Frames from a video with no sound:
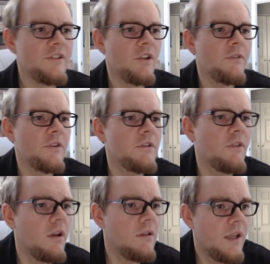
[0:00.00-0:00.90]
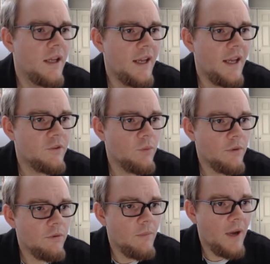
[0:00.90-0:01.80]
So first of all, it's
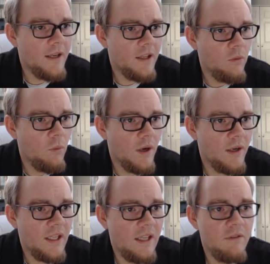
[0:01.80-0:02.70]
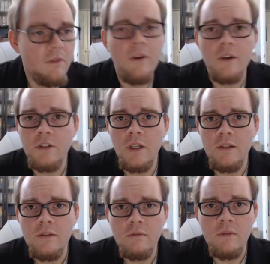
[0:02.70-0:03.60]
worth reminding you what an even
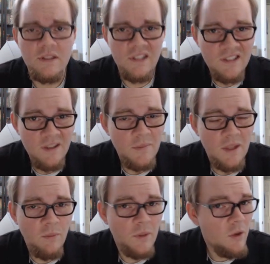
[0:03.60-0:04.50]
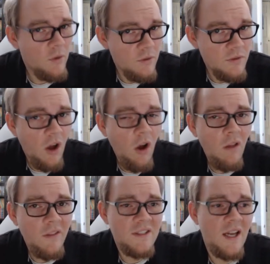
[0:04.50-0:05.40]
function is. This is something we don't use
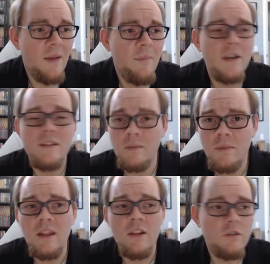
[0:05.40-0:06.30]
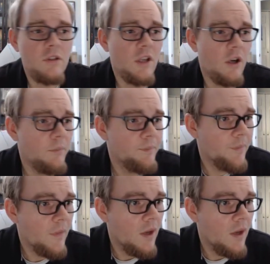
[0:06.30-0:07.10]
all the time, but it's something that you should know.